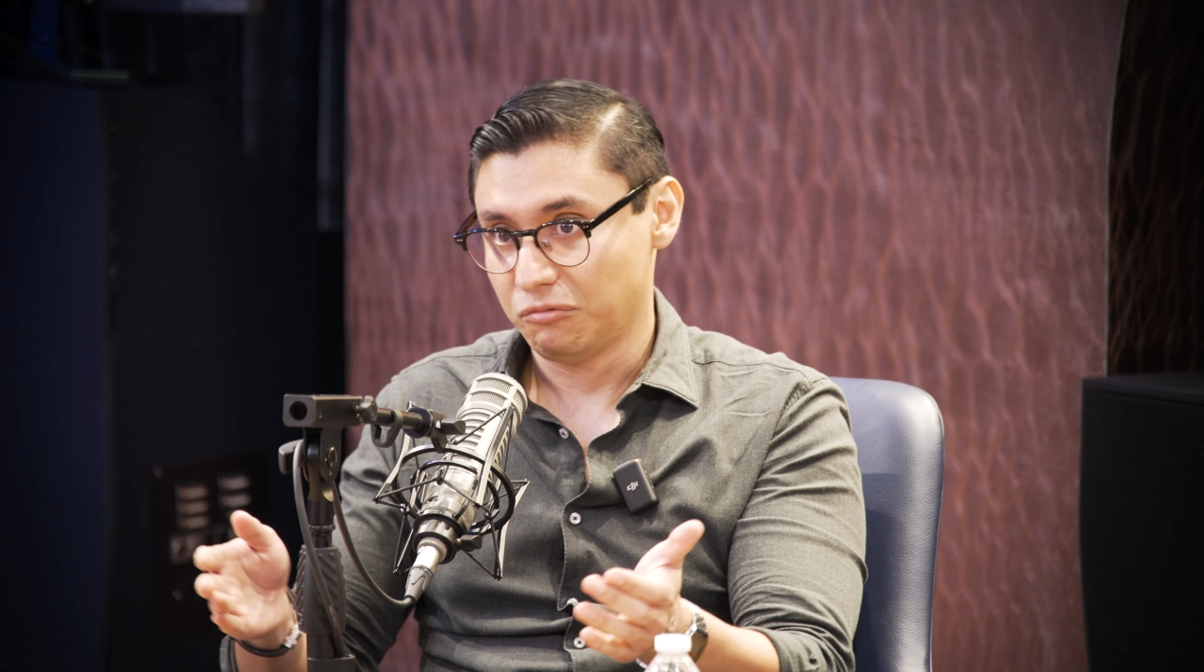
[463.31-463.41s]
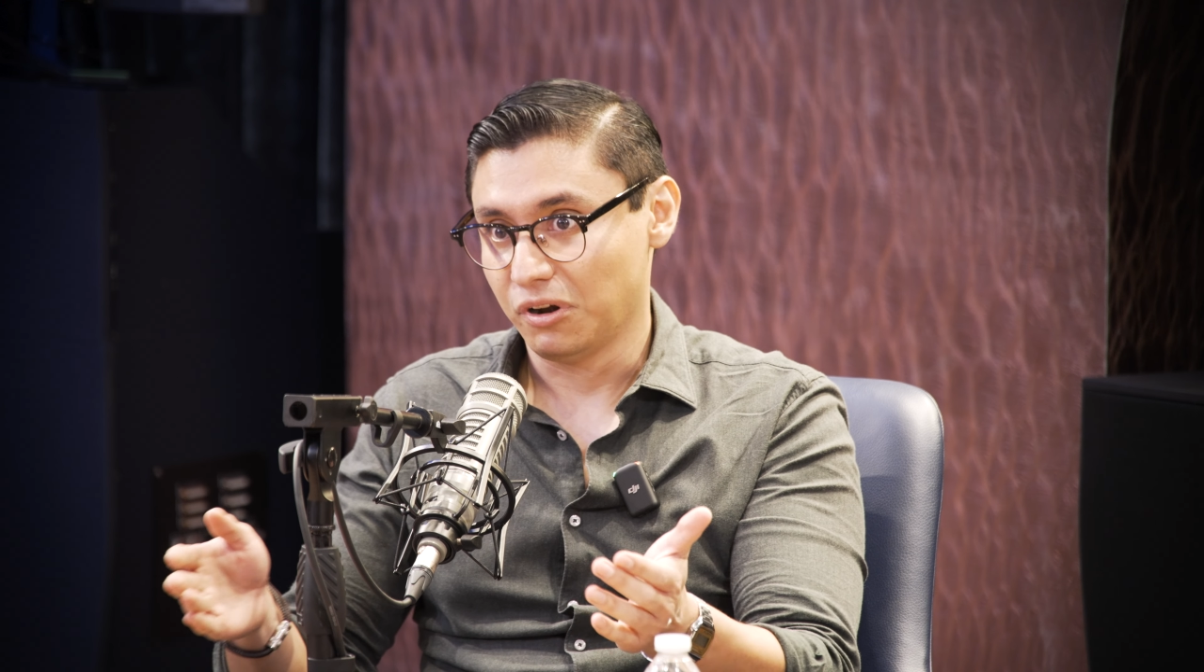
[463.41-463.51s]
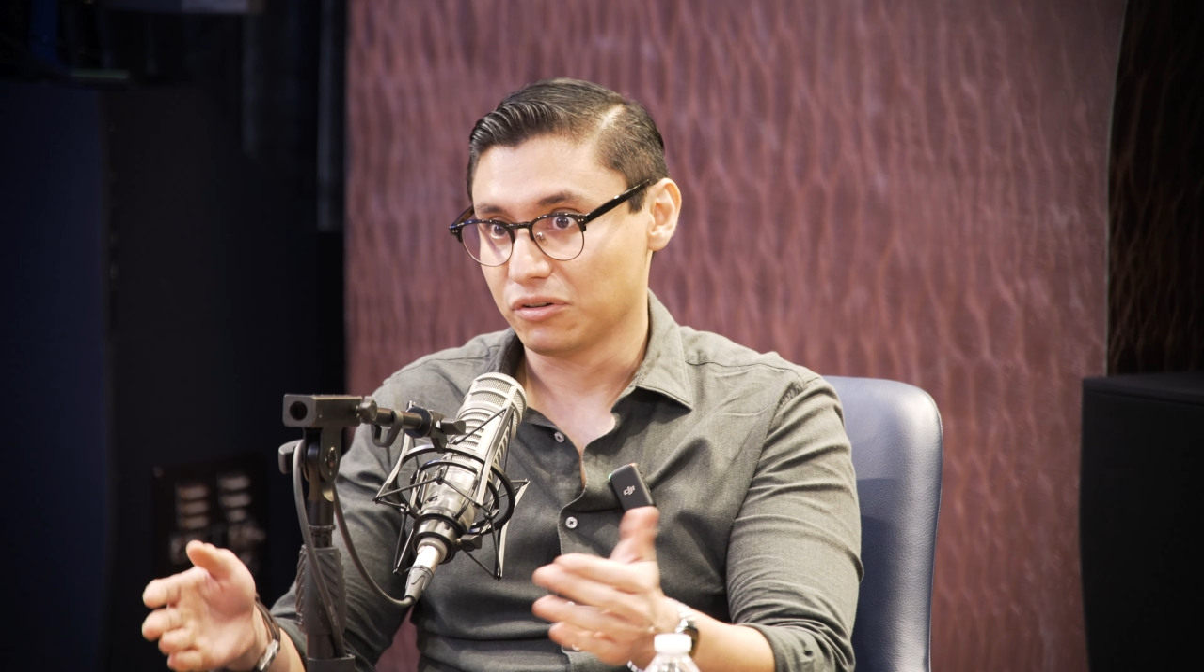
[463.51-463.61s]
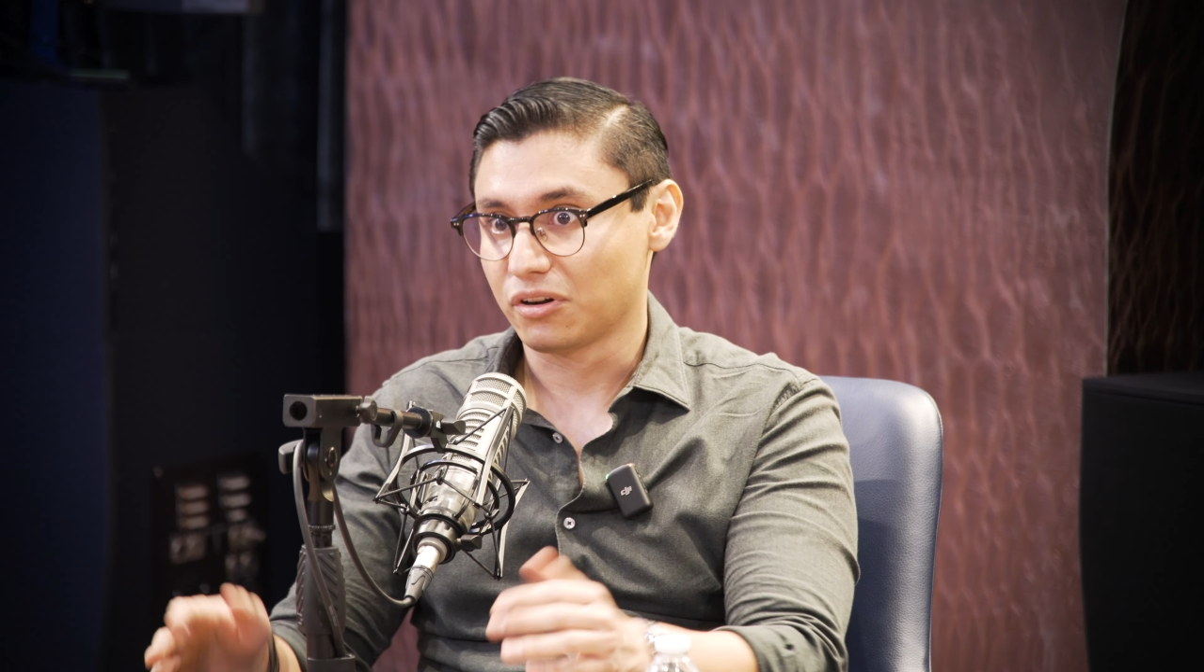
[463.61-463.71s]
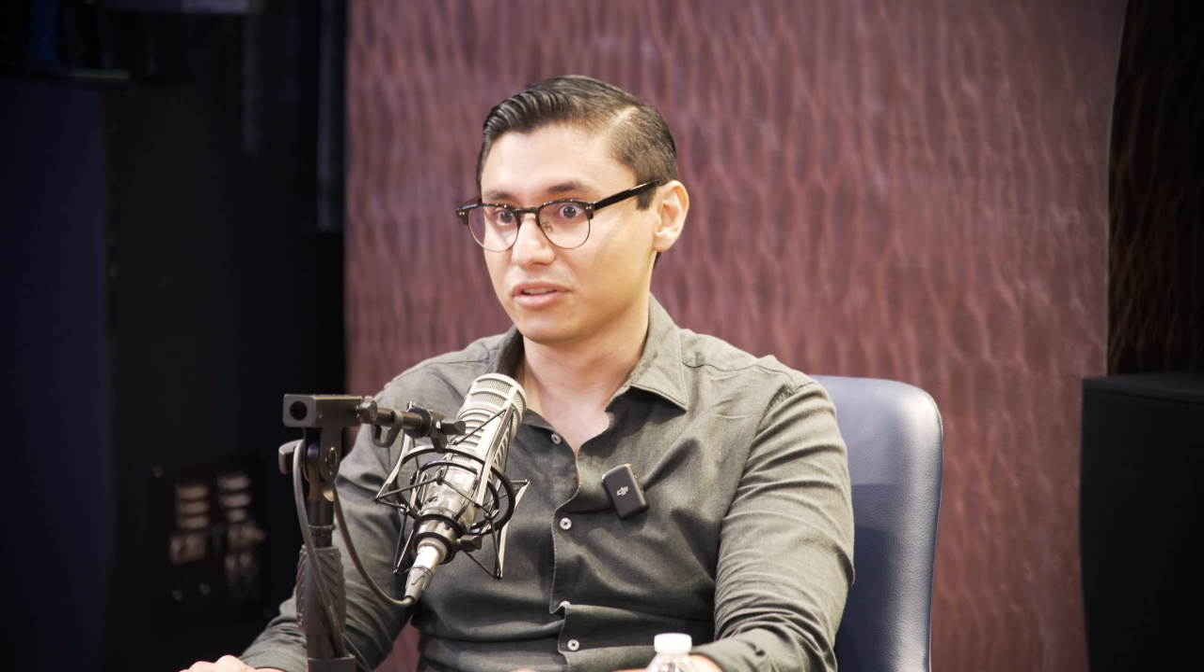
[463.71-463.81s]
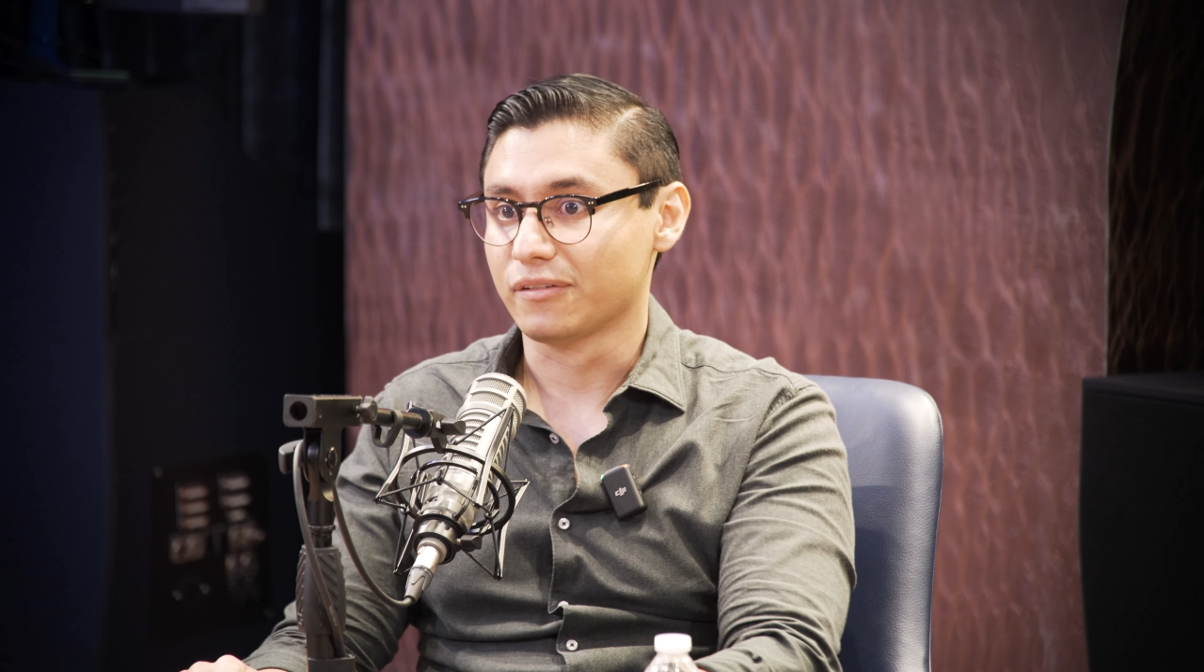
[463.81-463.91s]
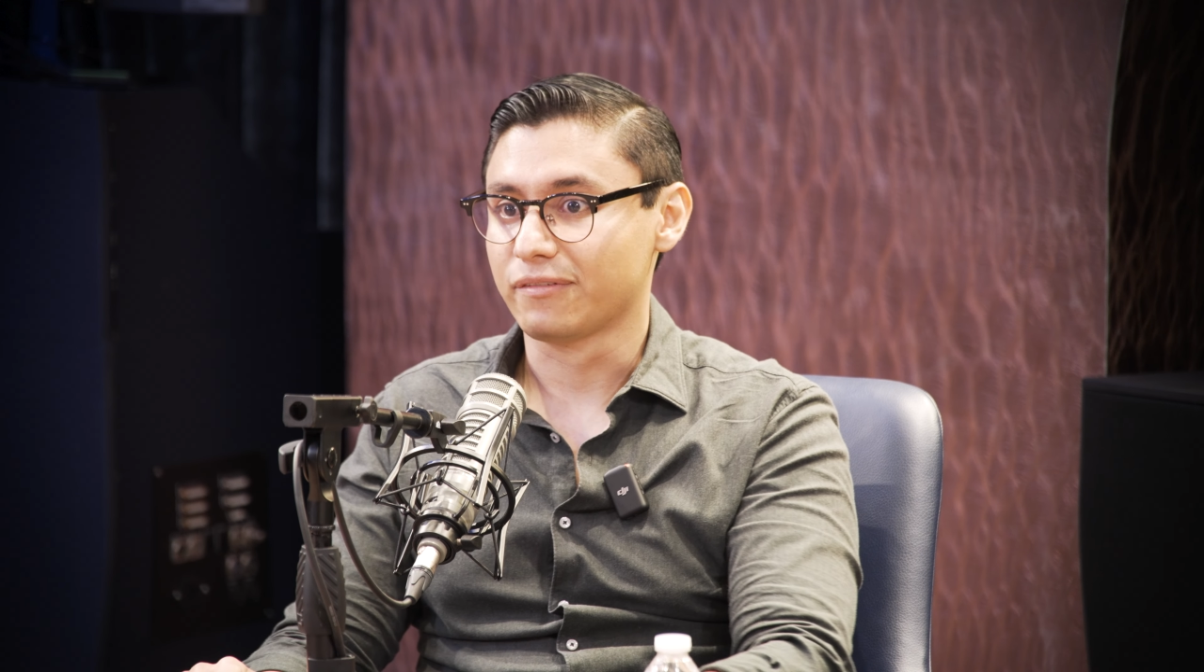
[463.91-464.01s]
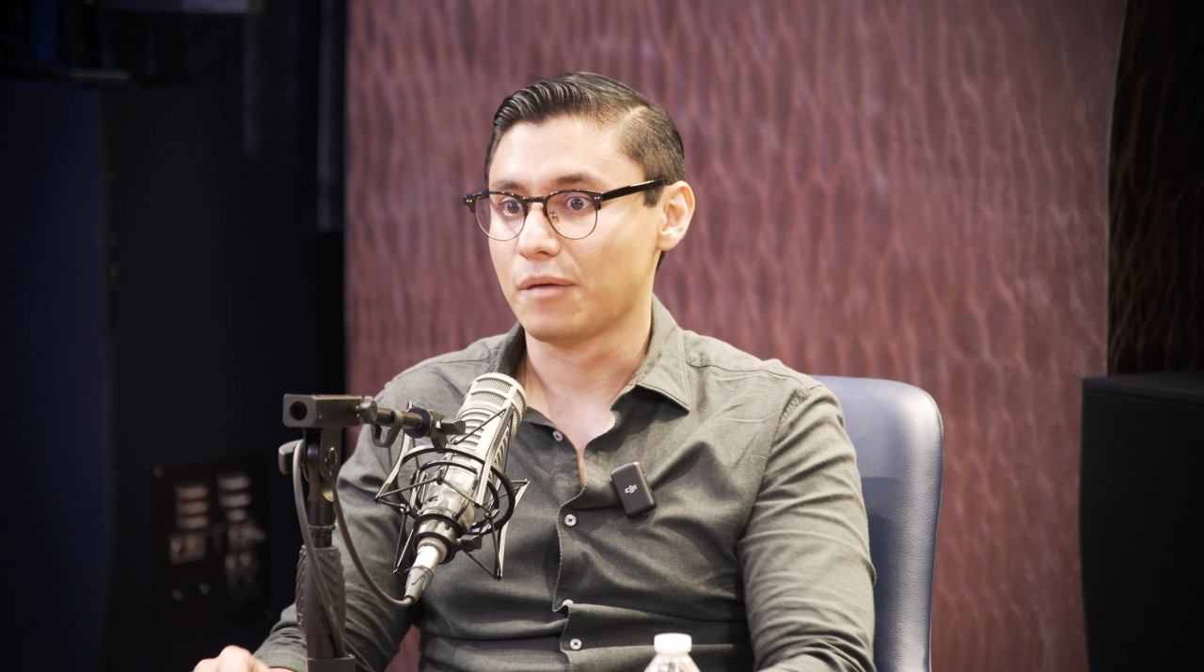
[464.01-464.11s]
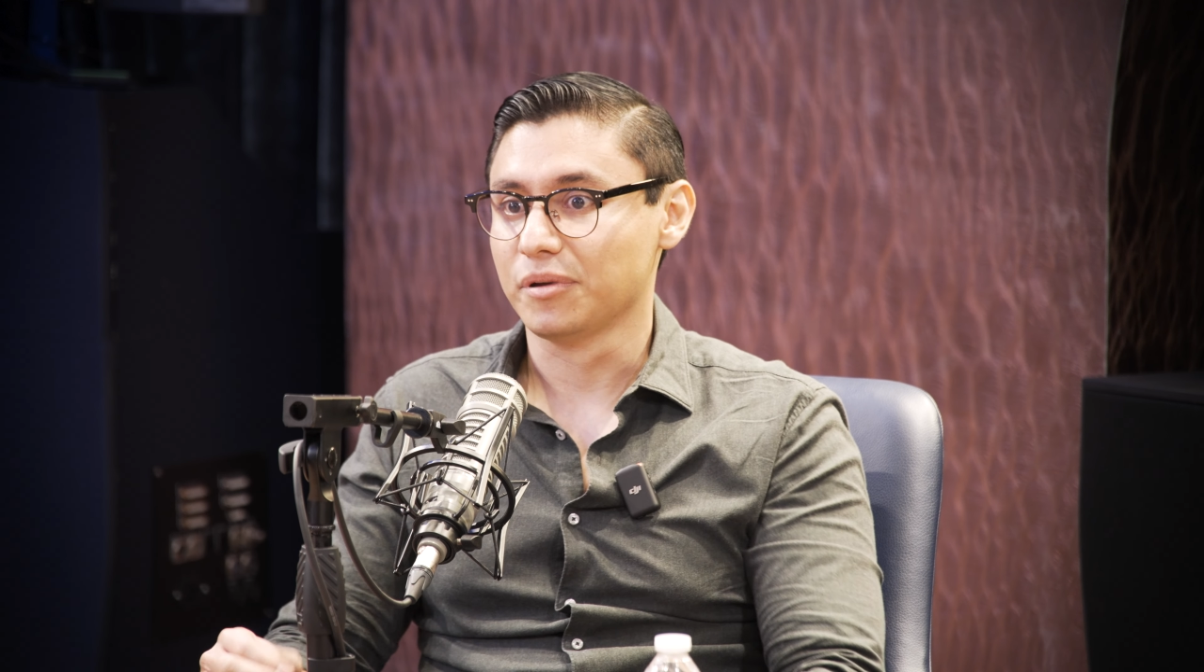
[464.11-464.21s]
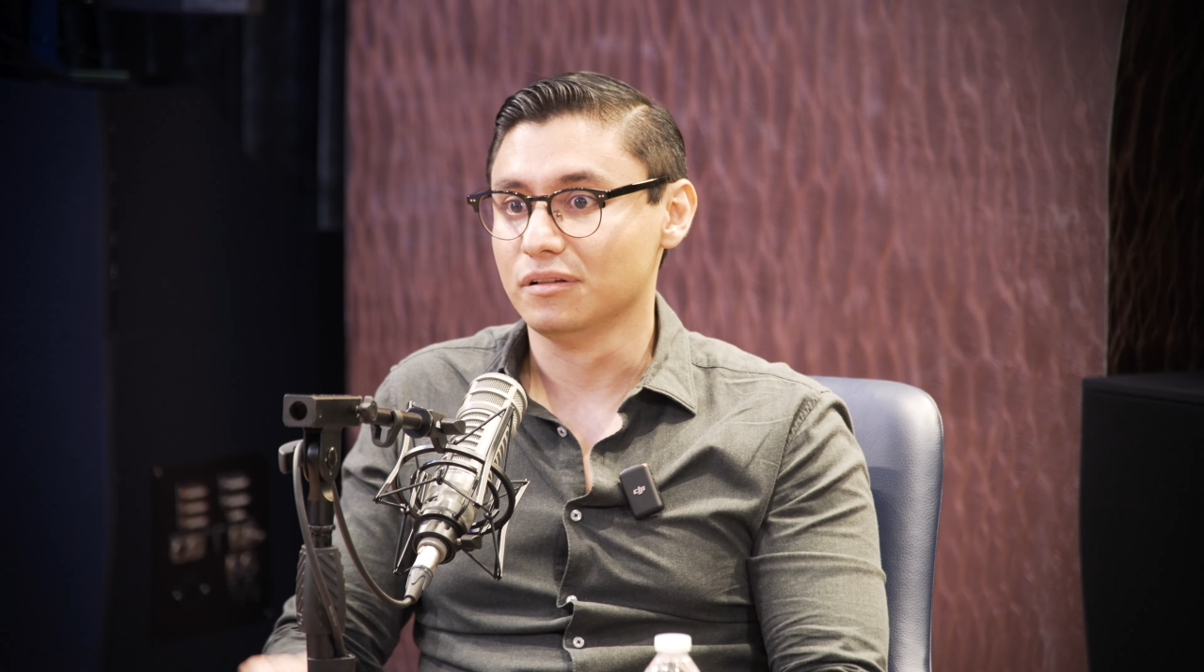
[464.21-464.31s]
with our cost
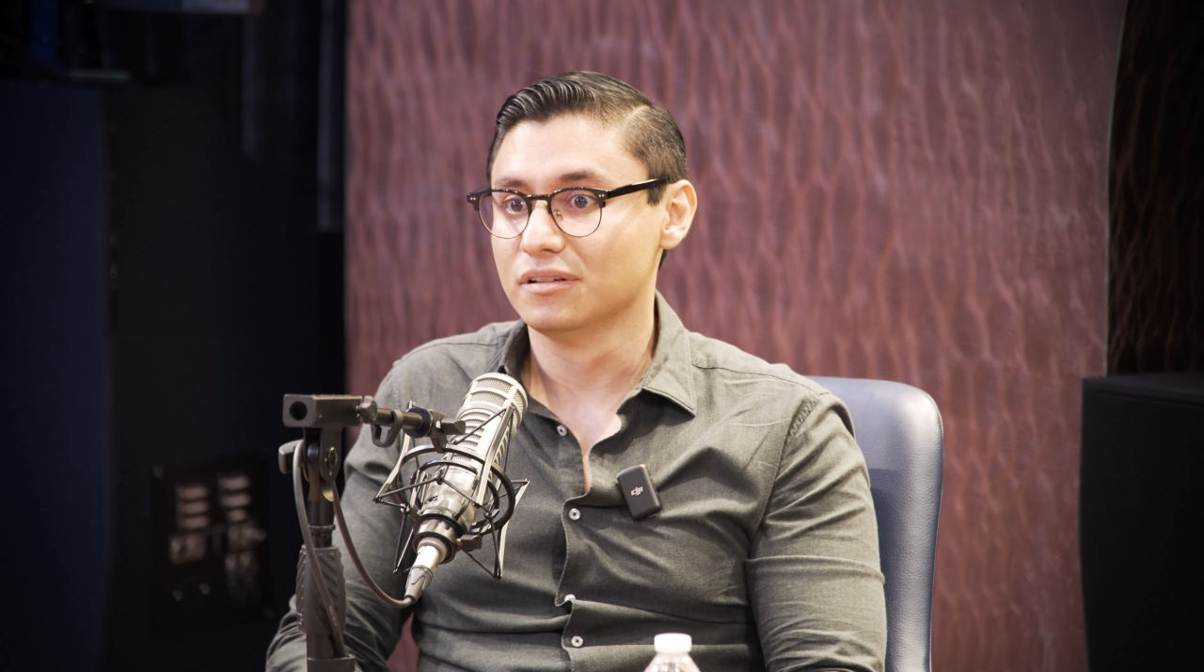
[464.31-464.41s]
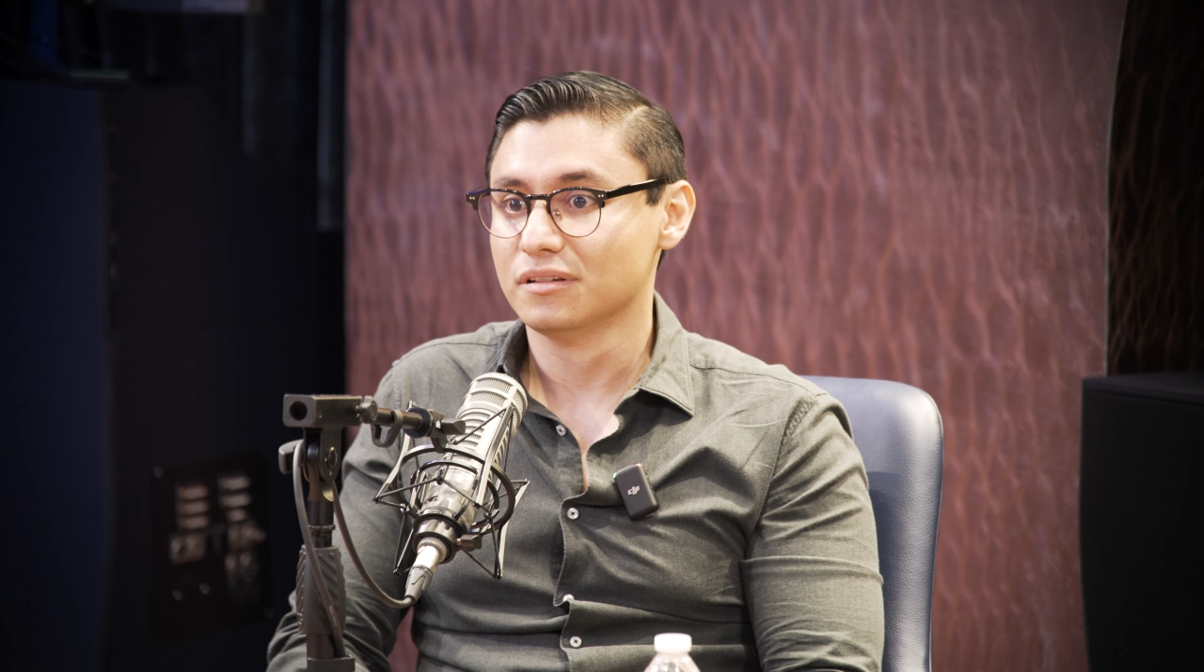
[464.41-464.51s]
of capital.